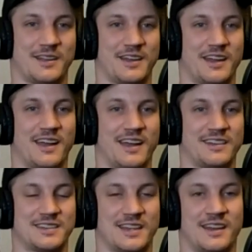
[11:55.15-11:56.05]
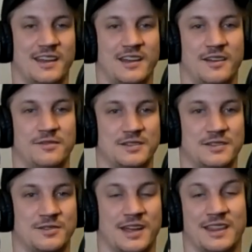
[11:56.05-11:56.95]
I said
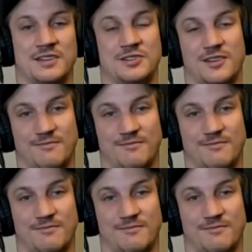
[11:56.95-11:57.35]
vasodilation,